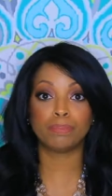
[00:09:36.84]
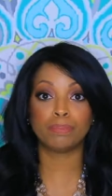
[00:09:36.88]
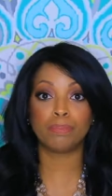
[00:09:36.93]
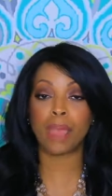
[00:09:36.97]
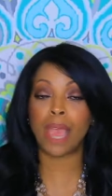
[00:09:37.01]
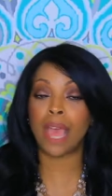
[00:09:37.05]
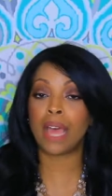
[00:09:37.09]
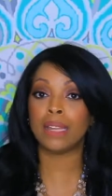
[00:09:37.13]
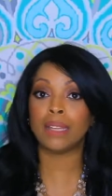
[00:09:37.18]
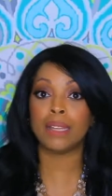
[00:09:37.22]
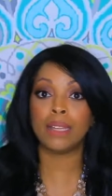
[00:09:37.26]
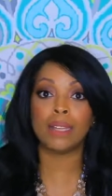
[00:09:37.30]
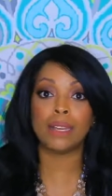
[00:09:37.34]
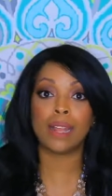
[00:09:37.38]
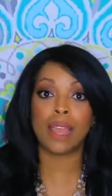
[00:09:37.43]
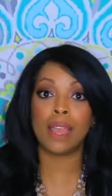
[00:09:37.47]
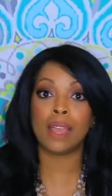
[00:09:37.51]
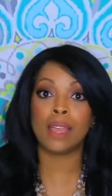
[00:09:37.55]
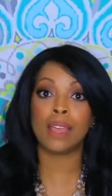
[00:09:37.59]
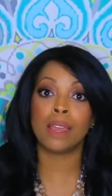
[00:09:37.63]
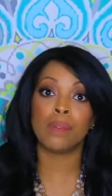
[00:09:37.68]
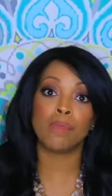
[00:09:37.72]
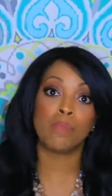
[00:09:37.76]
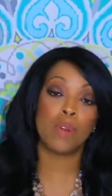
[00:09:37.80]
palette.
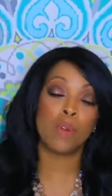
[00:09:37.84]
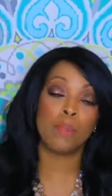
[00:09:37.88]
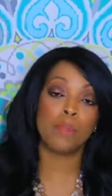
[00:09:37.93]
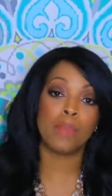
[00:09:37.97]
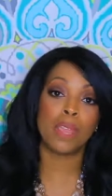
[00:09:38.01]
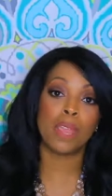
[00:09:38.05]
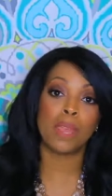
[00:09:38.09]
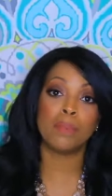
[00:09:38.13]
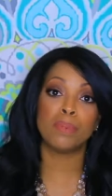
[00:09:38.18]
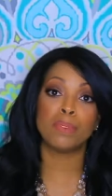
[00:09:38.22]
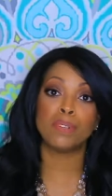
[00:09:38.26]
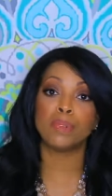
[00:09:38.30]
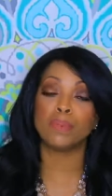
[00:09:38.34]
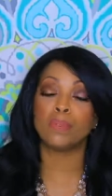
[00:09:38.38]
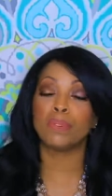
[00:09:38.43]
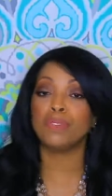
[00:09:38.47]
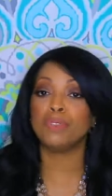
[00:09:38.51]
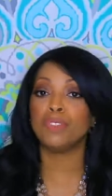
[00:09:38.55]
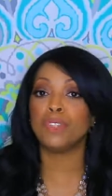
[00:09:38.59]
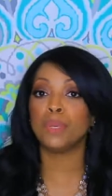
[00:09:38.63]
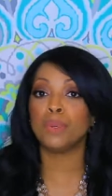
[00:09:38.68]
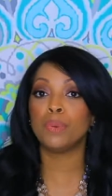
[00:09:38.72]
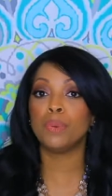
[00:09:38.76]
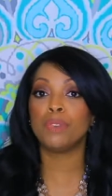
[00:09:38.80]
I won't be able to
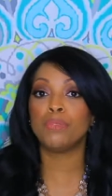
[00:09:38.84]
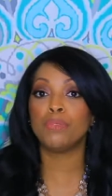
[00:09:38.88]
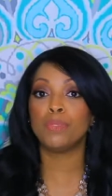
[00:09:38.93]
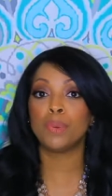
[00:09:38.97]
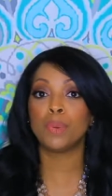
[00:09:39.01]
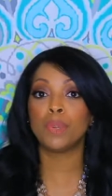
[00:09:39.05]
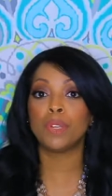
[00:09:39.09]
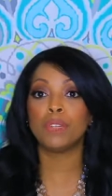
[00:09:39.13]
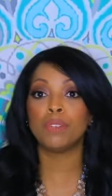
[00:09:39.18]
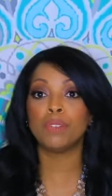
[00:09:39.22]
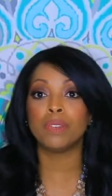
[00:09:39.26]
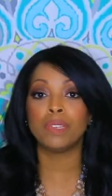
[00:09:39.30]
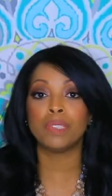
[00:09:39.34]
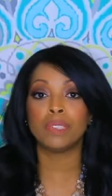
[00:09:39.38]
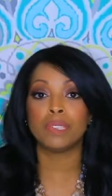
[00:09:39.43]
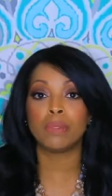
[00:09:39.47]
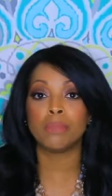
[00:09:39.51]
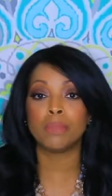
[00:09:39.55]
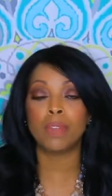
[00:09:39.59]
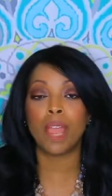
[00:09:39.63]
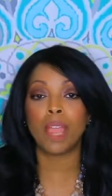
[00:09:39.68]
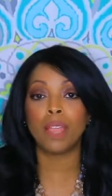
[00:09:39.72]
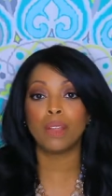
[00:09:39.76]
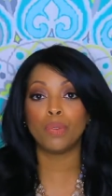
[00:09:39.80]
review it for you because
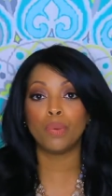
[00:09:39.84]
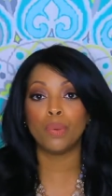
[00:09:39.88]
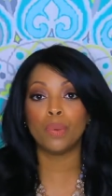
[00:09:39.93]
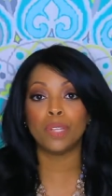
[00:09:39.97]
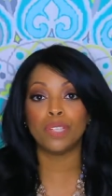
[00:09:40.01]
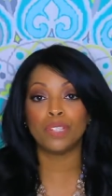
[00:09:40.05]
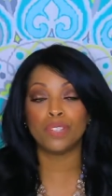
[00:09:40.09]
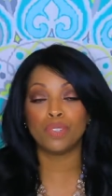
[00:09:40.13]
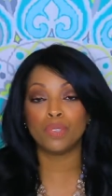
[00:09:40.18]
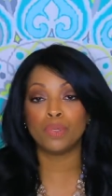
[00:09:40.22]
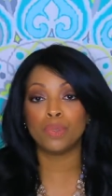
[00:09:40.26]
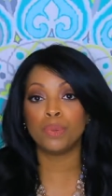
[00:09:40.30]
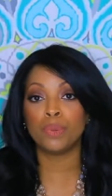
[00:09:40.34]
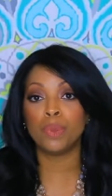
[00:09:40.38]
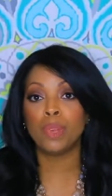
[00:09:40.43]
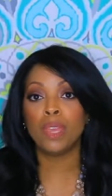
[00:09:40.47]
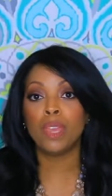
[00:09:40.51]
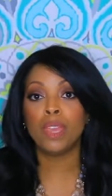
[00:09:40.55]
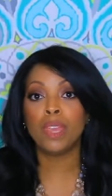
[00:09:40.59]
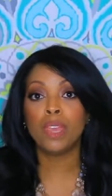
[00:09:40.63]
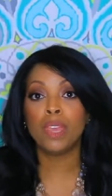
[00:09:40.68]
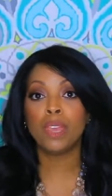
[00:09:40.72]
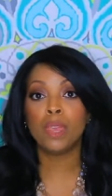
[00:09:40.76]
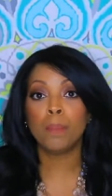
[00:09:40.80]
I'm not going to
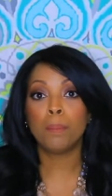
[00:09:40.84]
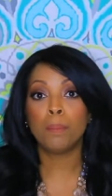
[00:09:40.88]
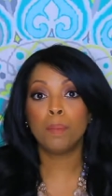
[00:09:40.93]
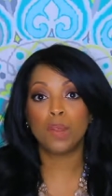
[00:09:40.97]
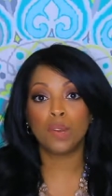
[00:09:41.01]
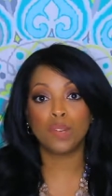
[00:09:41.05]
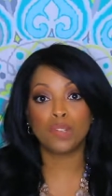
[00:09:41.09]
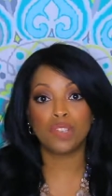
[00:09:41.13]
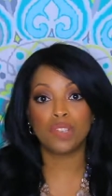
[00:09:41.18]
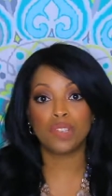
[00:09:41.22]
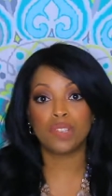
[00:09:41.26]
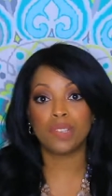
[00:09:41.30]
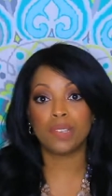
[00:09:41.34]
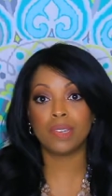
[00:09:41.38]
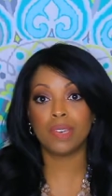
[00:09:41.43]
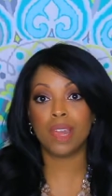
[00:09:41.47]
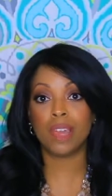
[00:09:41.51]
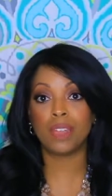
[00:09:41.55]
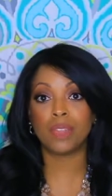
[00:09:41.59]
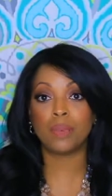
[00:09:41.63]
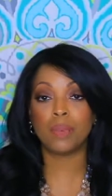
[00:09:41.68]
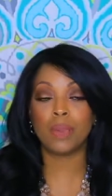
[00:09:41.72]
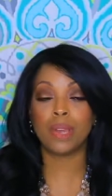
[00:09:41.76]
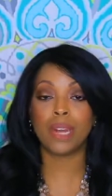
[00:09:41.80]
purchase
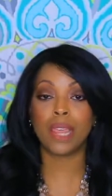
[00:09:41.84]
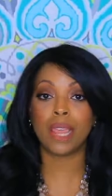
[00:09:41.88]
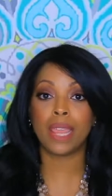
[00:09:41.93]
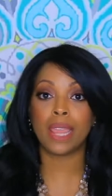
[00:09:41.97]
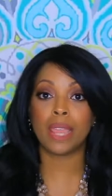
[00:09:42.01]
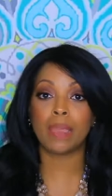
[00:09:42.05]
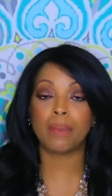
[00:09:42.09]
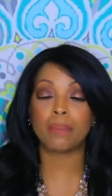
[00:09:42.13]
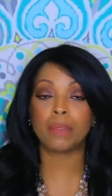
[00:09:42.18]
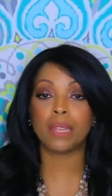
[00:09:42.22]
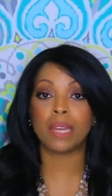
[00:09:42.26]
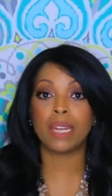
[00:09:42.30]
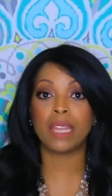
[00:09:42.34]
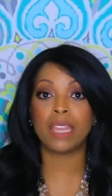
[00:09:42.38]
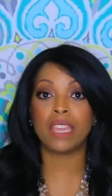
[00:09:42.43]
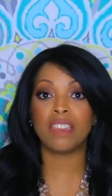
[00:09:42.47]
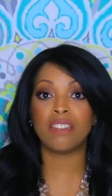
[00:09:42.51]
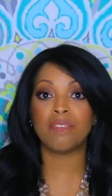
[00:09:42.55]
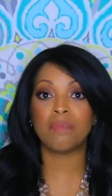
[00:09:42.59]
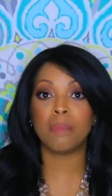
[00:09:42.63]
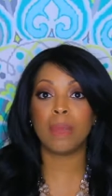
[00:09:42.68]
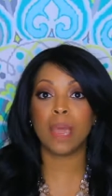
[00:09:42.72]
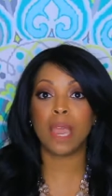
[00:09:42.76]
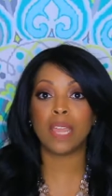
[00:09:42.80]
another one. I am going to
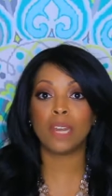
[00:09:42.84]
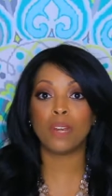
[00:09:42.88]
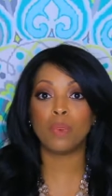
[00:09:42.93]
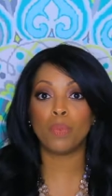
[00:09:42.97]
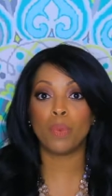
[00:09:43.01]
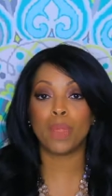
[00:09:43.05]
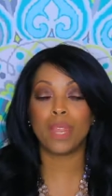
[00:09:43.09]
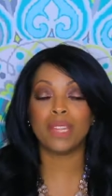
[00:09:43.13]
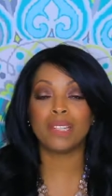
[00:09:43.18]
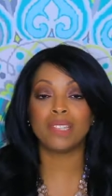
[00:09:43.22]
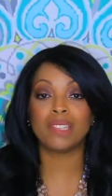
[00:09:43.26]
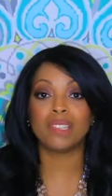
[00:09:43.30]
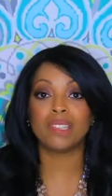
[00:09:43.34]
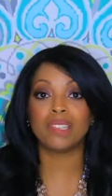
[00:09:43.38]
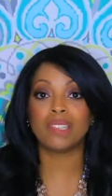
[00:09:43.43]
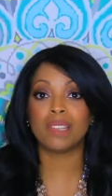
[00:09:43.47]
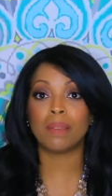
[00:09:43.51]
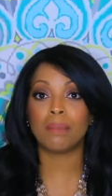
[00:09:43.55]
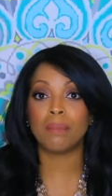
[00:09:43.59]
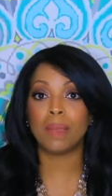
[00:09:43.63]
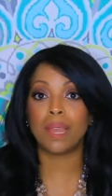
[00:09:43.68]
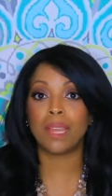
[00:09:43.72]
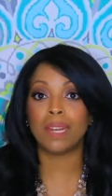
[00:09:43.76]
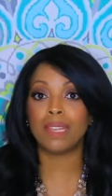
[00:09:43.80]
give mine away to
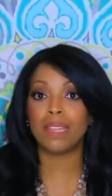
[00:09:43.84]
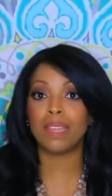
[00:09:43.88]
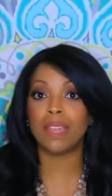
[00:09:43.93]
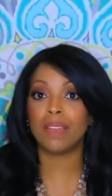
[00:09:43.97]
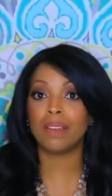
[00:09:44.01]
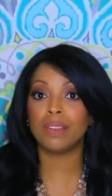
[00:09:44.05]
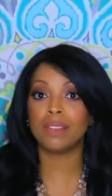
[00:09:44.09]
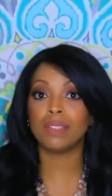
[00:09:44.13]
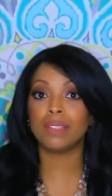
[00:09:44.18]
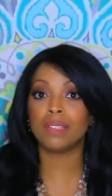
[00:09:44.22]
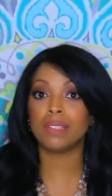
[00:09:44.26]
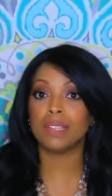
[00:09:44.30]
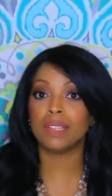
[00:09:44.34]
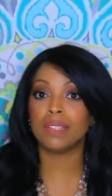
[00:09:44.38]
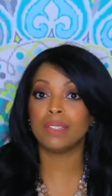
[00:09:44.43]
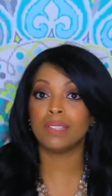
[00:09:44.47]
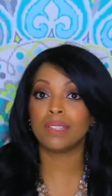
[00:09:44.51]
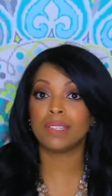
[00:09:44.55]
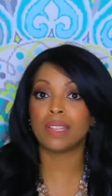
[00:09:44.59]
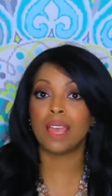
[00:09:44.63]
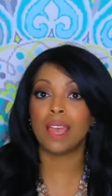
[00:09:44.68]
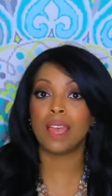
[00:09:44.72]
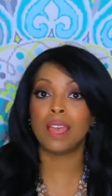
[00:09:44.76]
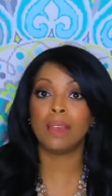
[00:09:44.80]
somebody else
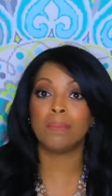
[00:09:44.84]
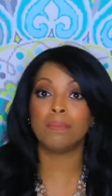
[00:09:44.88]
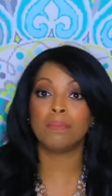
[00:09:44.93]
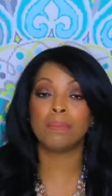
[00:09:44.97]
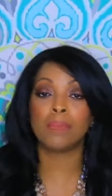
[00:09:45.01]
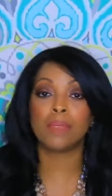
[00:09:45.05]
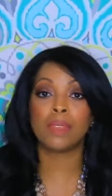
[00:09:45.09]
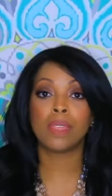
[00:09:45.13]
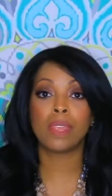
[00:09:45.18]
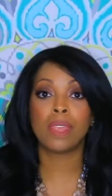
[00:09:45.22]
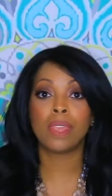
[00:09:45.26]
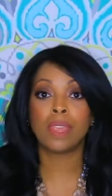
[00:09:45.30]
since um,